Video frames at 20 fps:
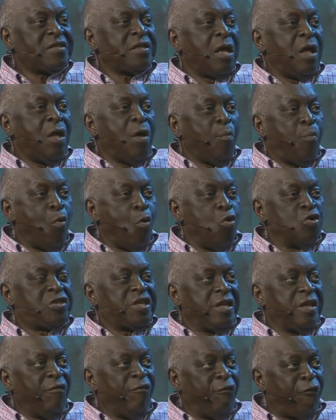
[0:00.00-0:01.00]

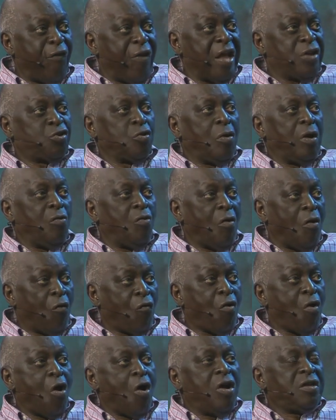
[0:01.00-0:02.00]
post-infection. Of course,
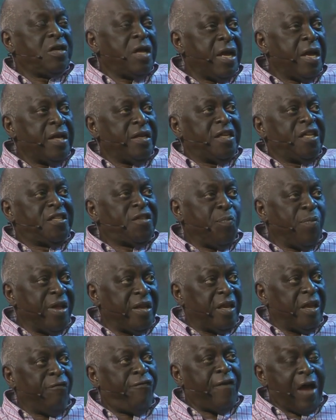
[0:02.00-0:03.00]
this may
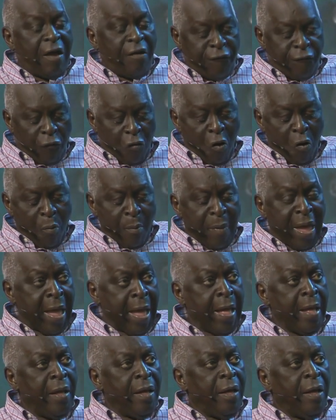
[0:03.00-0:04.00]
differ
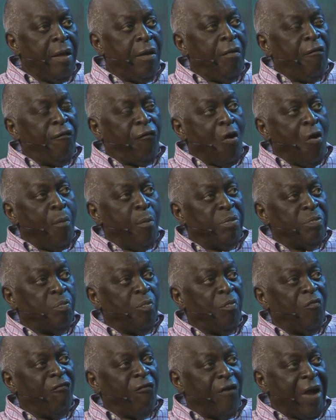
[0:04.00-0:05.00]
from
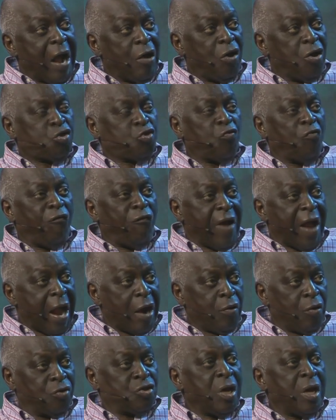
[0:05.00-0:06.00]
virus to virus.
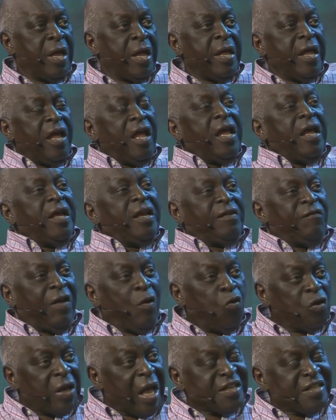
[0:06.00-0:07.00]
A good
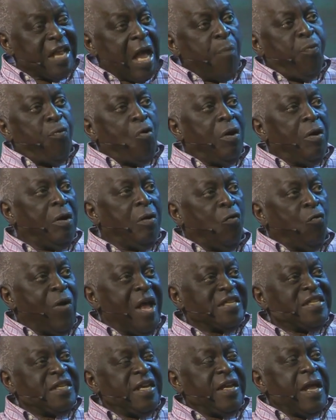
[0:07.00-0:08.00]
example we are seeing
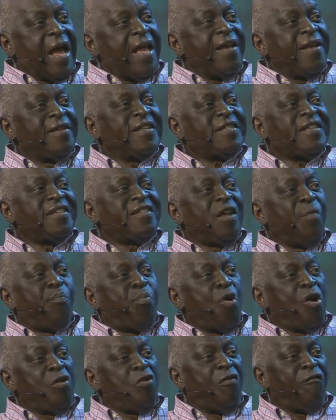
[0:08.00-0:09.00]
here, this is the polio
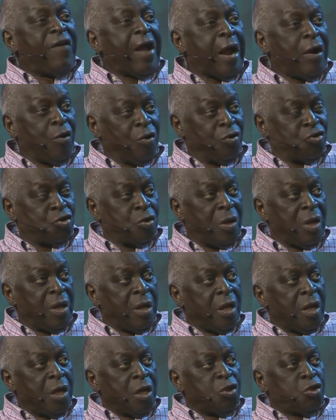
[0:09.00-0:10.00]
virus,
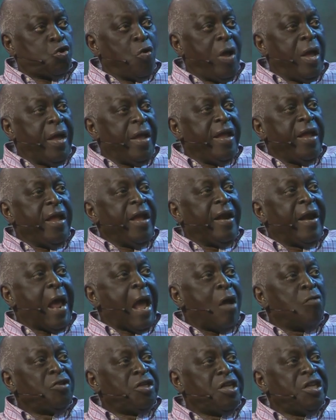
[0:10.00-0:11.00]
showing a
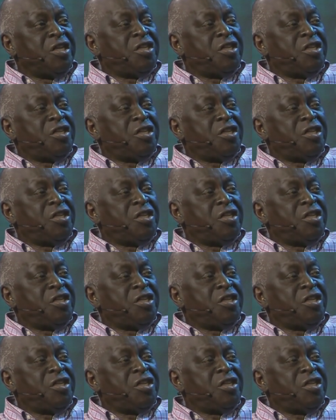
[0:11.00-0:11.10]
roundish